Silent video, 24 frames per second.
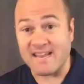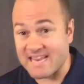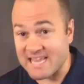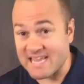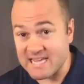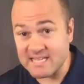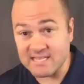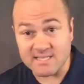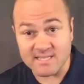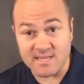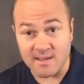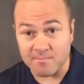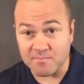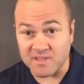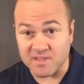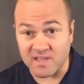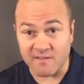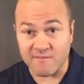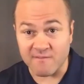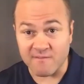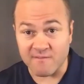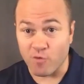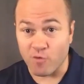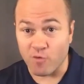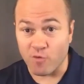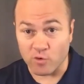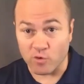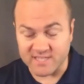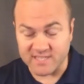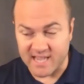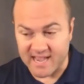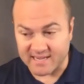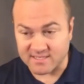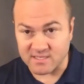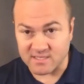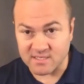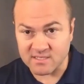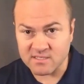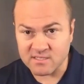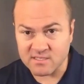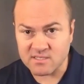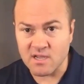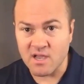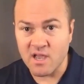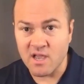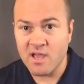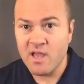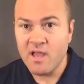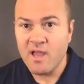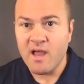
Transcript: need something for taxes.